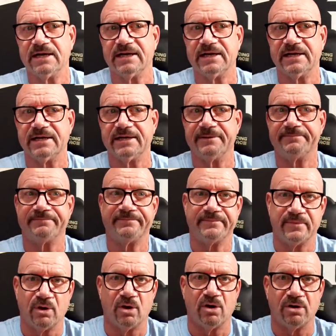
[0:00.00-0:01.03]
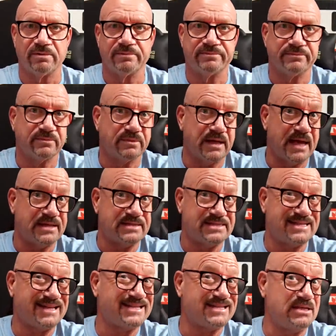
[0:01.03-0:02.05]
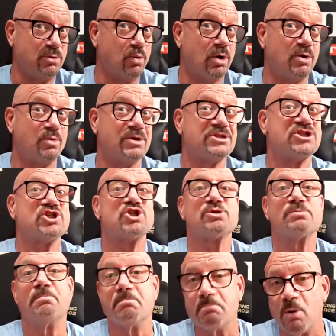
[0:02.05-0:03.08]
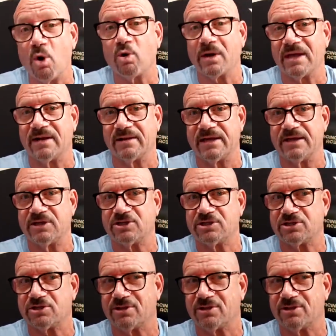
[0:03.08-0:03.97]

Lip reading: And 61 with smoke inhalation.